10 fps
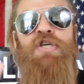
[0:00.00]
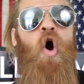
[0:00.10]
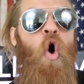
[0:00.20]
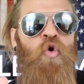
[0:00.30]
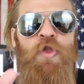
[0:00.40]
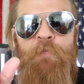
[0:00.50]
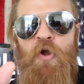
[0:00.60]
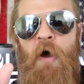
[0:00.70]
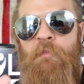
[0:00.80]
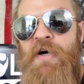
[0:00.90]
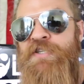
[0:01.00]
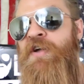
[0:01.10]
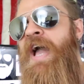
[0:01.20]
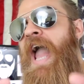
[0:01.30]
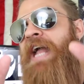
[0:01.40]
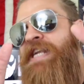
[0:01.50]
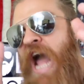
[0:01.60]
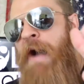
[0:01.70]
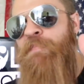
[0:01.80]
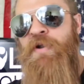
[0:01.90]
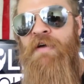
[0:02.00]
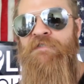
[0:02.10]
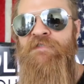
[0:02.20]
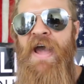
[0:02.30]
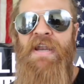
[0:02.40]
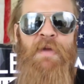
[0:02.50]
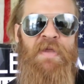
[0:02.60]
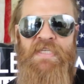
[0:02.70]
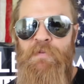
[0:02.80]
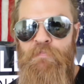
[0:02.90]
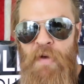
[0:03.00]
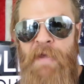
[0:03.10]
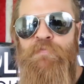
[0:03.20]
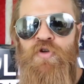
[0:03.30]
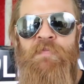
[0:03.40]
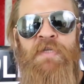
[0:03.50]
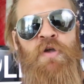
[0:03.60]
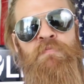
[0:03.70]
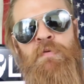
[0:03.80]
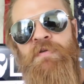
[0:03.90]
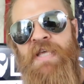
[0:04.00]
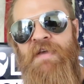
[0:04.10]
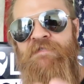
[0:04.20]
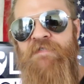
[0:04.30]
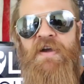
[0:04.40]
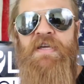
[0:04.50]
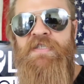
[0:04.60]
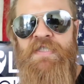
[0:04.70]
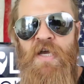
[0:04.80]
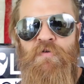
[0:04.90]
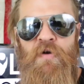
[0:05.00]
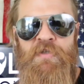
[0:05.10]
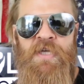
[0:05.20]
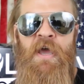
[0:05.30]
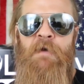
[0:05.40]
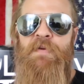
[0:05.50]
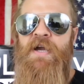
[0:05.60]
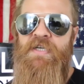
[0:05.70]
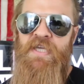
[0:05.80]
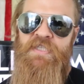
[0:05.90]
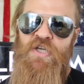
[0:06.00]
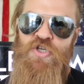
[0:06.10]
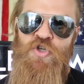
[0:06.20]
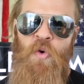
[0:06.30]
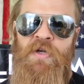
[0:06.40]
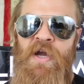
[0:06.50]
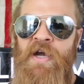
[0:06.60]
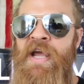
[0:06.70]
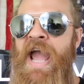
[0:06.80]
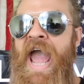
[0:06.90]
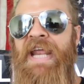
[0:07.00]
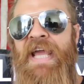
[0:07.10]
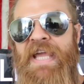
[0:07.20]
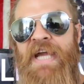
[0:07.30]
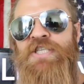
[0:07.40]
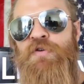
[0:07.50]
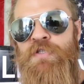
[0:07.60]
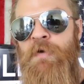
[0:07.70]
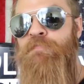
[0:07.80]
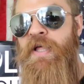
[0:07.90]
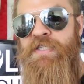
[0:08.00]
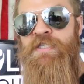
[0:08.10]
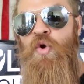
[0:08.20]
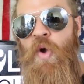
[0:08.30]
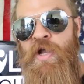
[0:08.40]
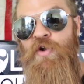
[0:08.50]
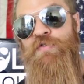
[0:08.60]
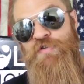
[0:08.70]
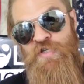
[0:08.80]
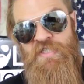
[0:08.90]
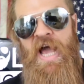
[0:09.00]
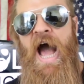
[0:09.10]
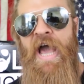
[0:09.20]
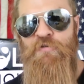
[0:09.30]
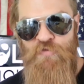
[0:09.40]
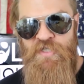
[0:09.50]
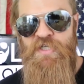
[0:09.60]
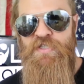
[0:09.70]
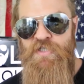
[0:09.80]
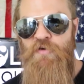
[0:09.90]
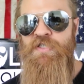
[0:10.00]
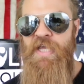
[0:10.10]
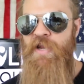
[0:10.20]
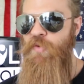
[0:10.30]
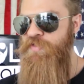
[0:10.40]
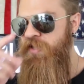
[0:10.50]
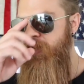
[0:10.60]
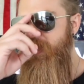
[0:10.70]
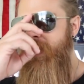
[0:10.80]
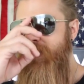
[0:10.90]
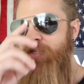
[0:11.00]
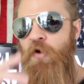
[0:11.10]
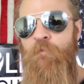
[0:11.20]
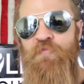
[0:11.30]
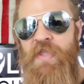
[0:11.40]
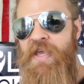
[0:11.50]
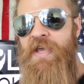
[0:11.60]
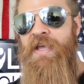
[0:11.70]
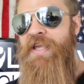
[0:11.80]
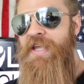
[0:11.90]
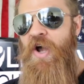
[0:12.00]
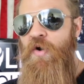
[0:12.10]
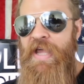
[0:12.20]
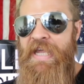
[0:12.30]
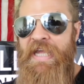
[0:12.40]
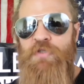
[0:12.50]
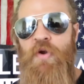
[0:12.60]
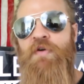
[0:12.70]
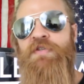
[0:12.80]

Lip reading: to only put on muscle and not put on fat. I mean, it's a pipe dream. That's why people take fucking steroids, because it's a shortcut and it can get you some places quicker. There's just a high risk associated with it. So, you know, it's one of